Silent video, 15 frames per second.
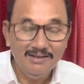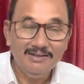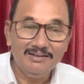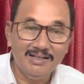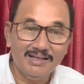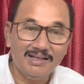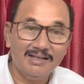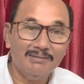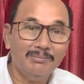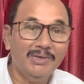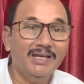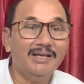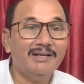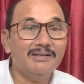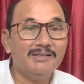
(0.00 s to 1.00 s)
They can
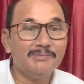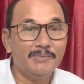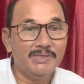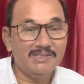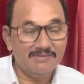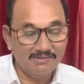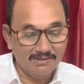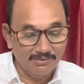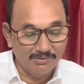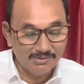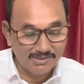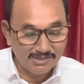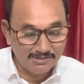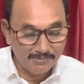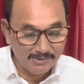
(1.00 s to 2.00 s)
make specific rules
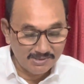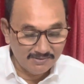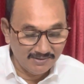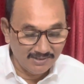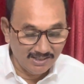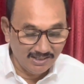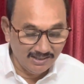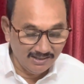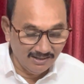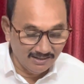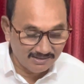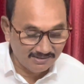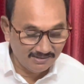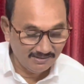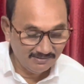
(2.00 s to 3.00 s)
in specific
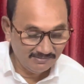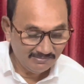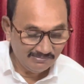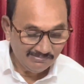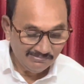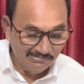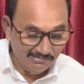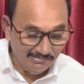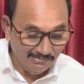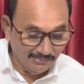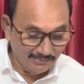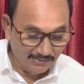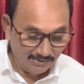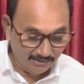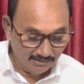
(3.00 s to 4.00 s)
areas,
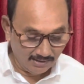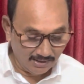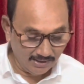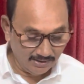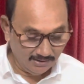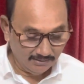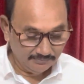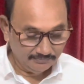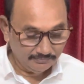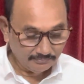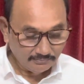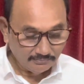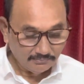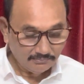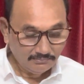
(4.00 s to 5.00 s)
right?
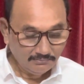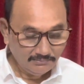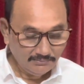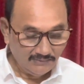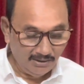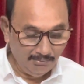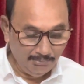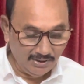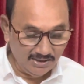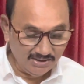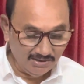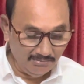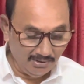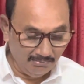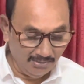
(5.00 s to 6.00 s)
Please
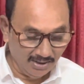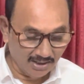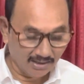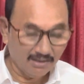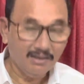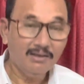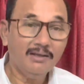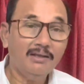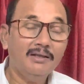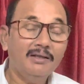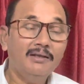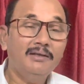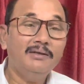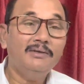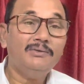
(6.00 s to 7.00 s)
remember,
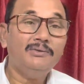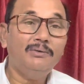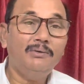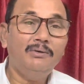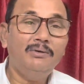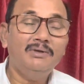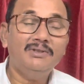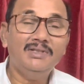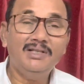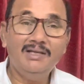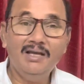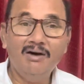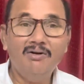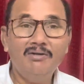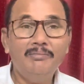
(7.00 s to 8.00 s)
so the
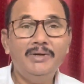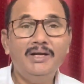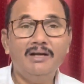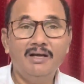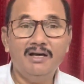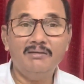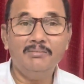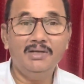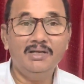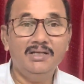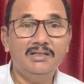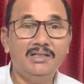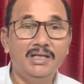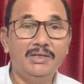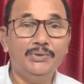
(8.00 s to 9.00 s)
government normally
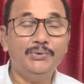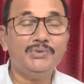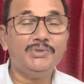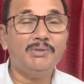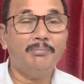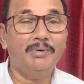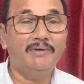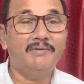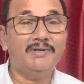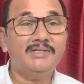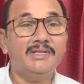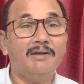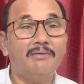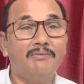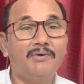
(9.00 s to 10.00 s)
they use the powers
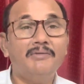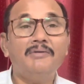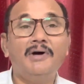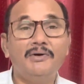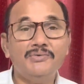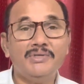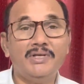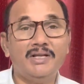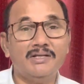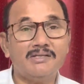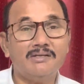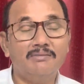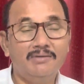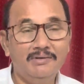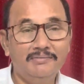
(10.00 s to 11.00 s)
under house
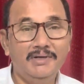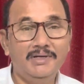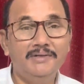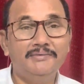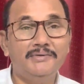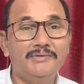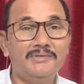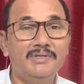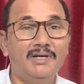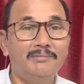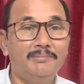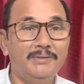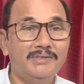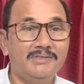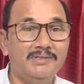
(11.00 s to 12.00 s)
arrest, 144
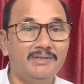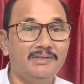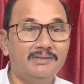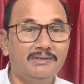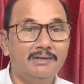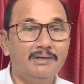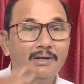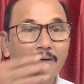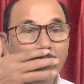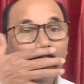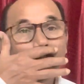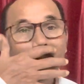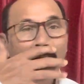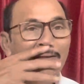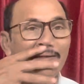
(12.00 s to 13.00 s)
CRPC, is it not?
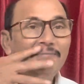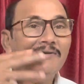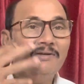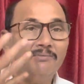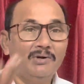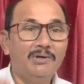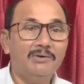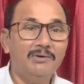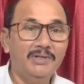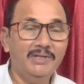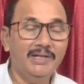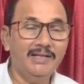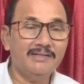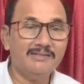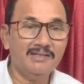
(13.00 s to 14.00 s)
Even
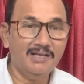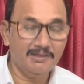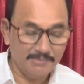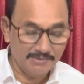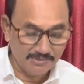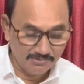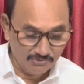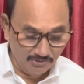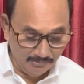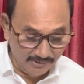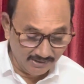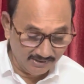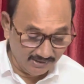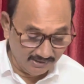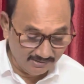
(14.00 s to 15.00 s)
129 CRPC, so
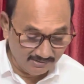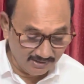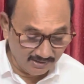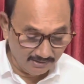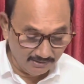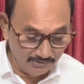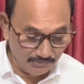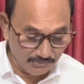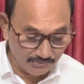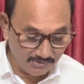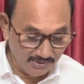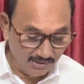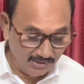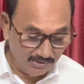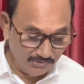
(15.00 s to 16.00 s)
many things they can use.
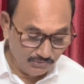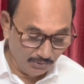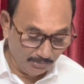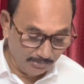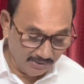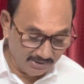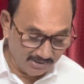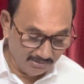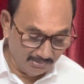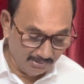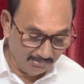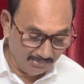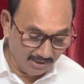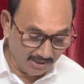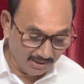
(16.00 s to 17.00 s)
So please
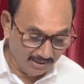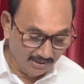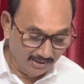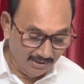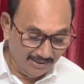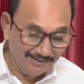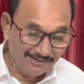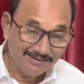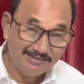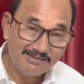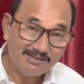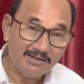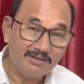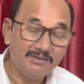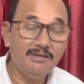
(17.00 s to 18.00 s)
remember,
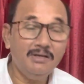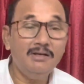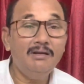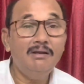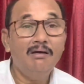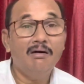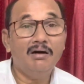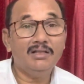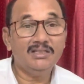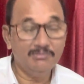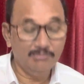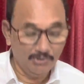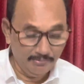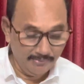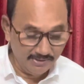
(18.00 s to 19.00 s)
restriction on the
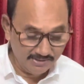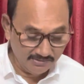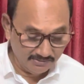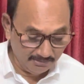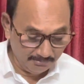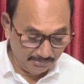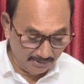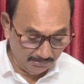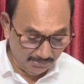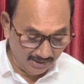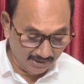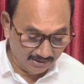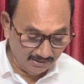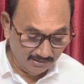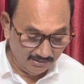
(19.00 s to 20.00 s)
movements of the
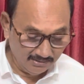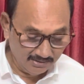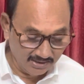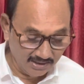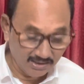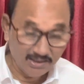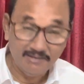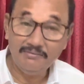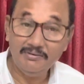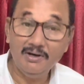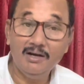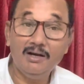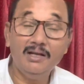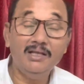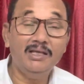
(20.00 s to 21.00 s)
public, they are
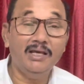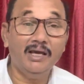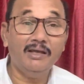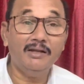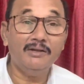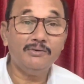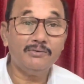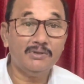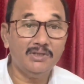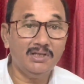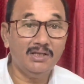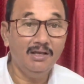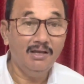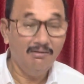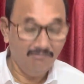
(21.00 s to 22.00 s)
definitely against
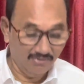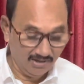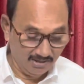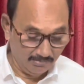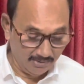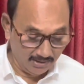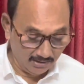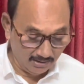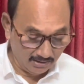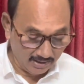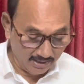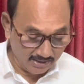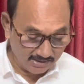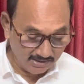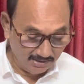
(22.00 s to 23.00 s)
the fundamental
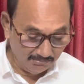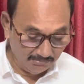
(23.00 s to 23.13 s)
rights.